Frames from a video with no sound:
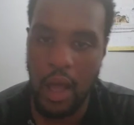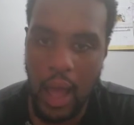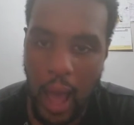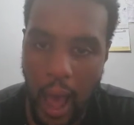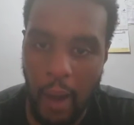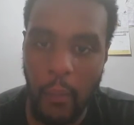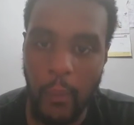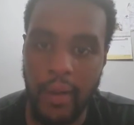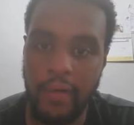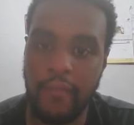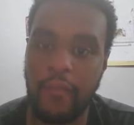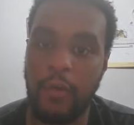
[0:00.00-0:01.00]
I
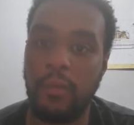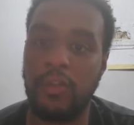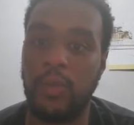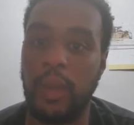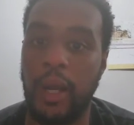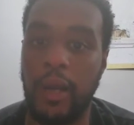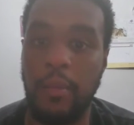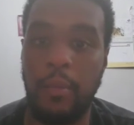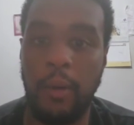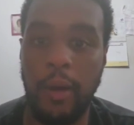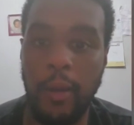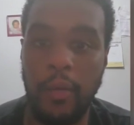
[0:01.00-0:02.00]
went from a sweethearted
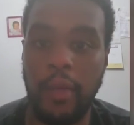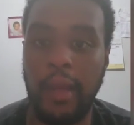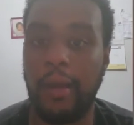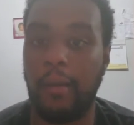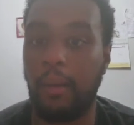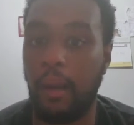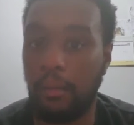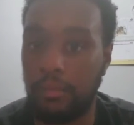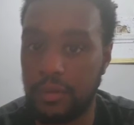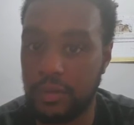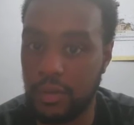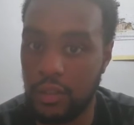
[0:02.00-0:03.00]
boy with anger
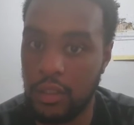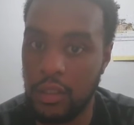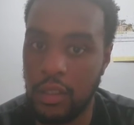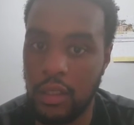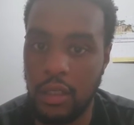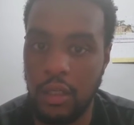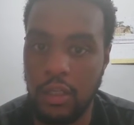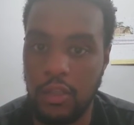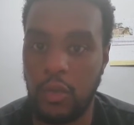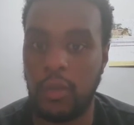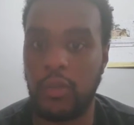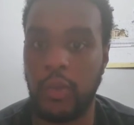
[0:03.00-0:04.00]
problems to
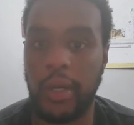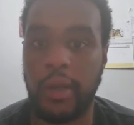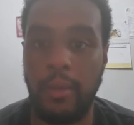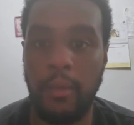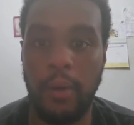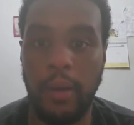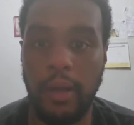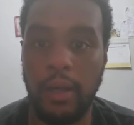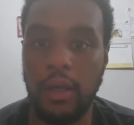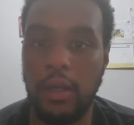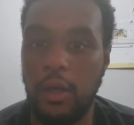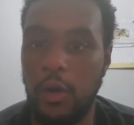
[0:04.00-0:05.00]
a sweet boy
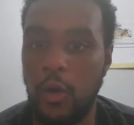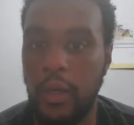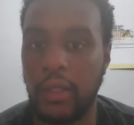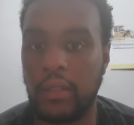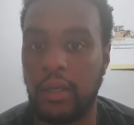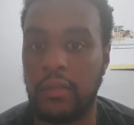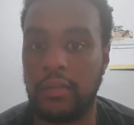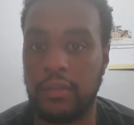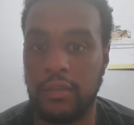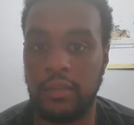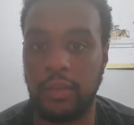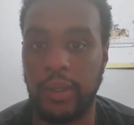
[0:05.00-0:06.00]
who could talk
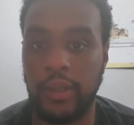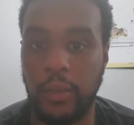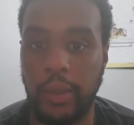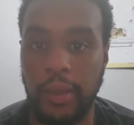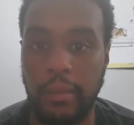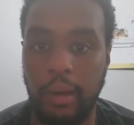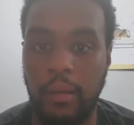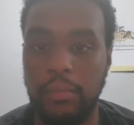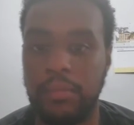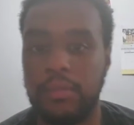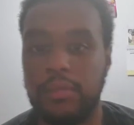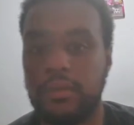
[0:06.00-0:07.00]
his way through any
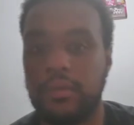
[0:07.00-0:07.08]
problems.